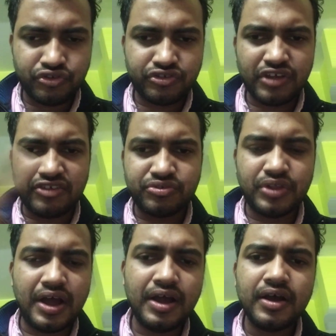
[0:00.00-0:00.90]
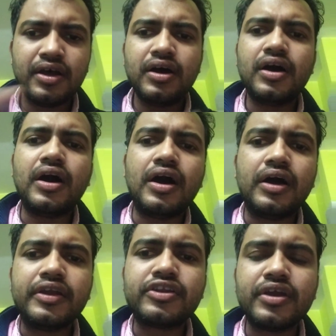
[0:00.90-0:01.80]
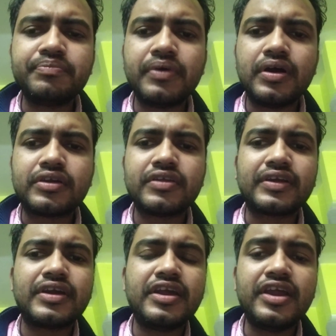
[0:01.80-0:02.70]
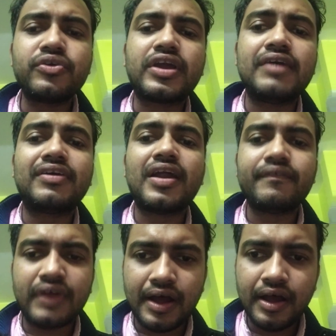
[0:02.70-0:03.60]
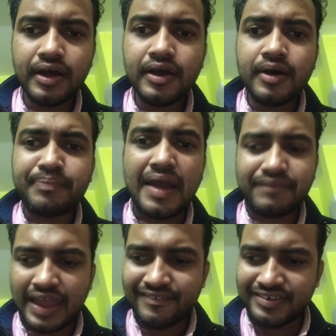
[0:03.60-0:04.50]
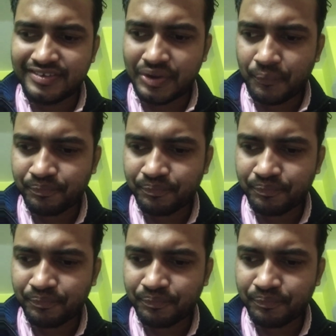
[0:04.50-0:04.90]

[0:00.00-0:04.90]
just to the it will cover up the pipe cavity.